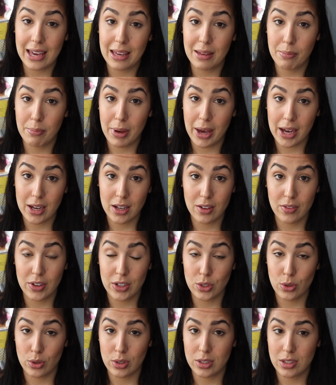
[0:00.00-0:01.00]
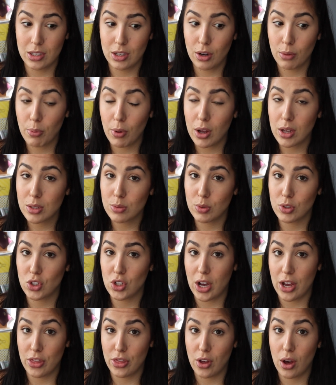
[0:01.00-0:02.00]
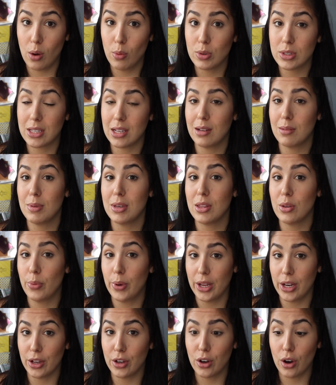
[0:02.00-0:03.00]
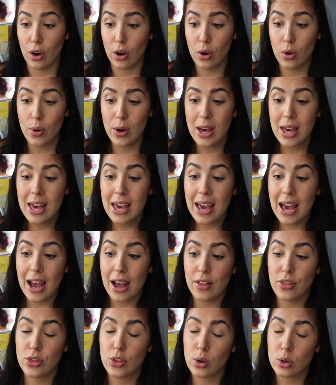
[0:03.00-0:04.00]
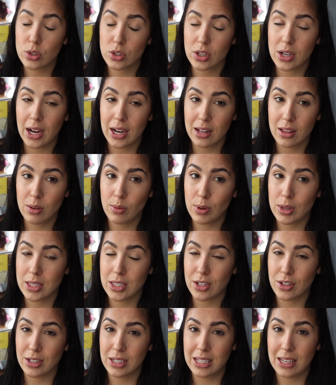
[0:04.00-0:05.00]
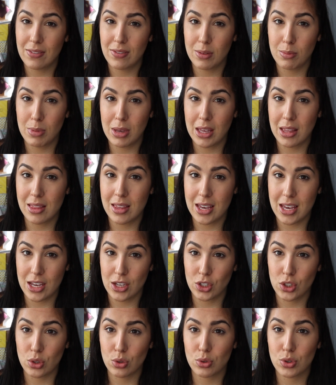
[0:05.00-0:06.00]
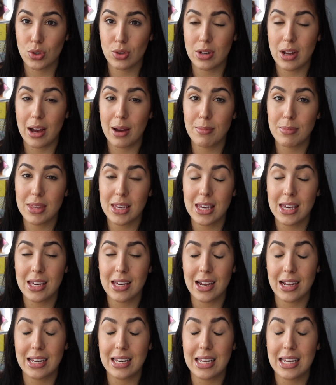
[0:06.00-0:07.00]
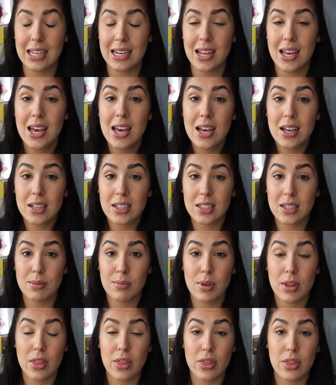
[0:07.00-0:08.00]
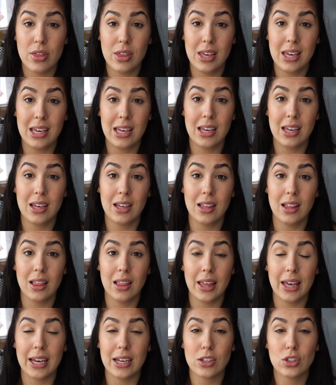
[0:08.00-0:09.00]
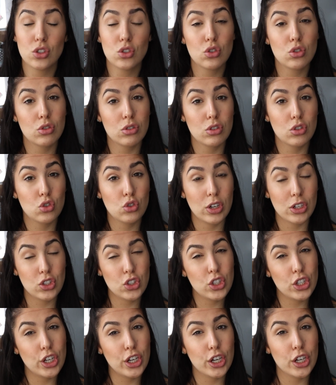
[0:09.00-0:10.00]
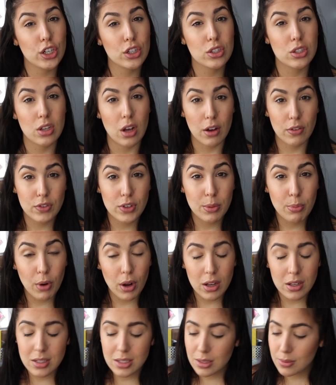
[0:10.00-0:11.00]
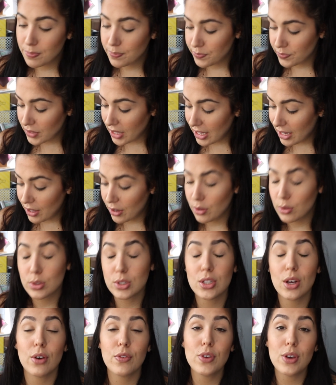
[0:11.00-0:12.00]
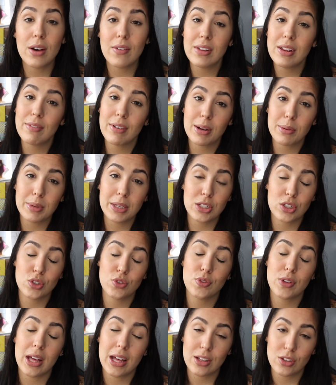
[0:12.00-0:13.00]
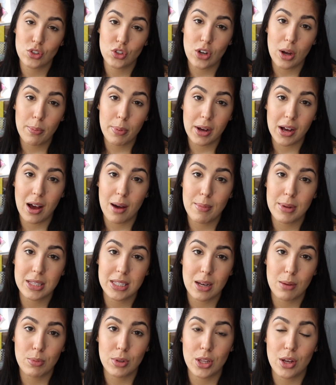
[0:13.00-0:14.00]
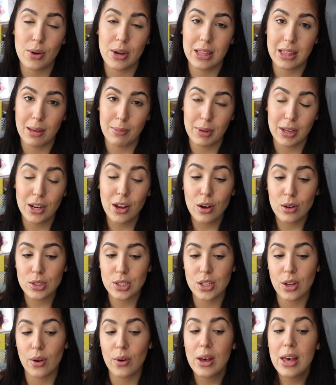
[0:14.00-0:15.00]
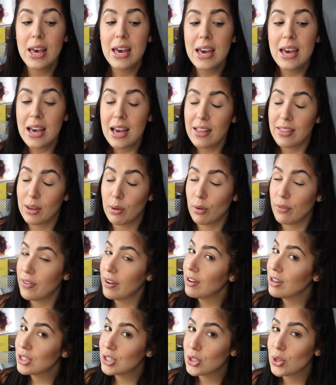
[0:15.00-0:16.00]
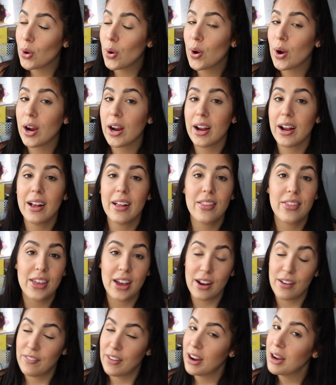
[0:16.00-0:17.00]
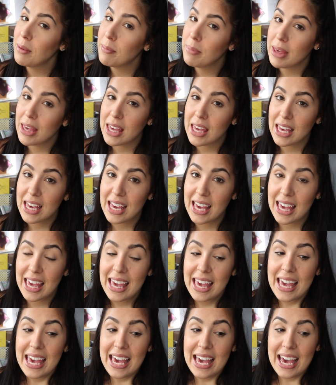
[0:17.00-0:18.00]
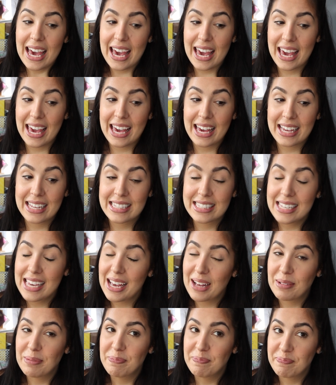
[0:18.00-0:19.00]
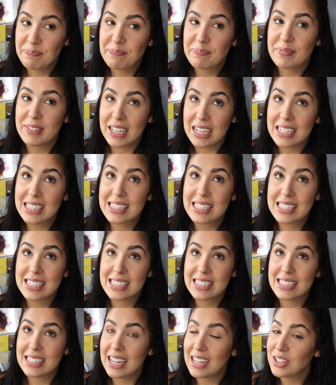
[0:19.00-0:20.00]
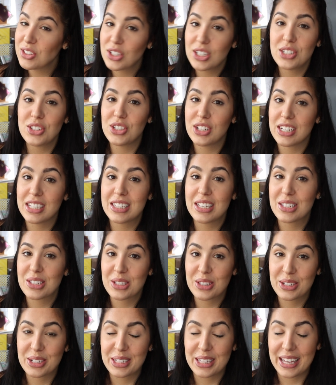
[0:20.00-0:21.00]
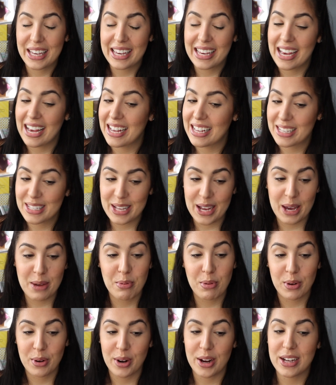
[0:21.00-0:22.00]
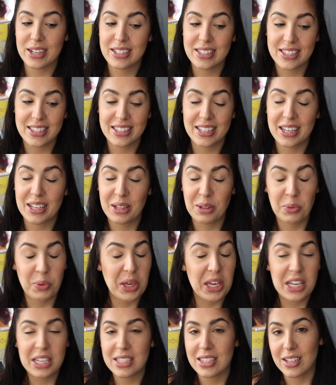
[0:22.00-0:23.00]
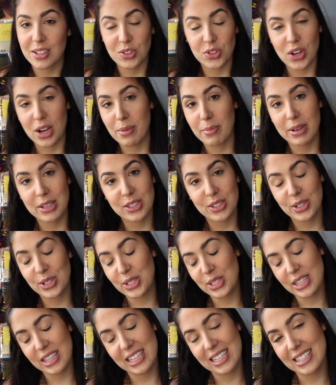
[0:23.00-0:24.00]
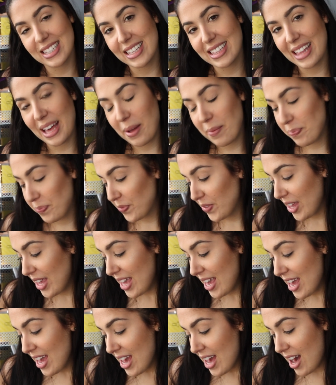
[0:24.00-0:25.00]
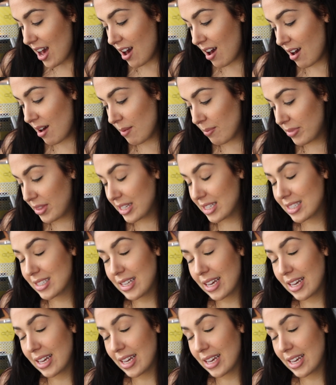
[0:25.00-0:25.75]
impact Victoria's Secret bras, which I thought was going to be the way to go, and those are kind of the ones that are giving me the issue. So now I'm thinking I need some of the like stretchier, softer bras. Anywho, so if you have any recommendations for that, drop a comment down below and let me know. So they were very sore, they're very big, and yeah, that's not changing. It doesn't look like, as I progress in weeks and trimesters and things like that. The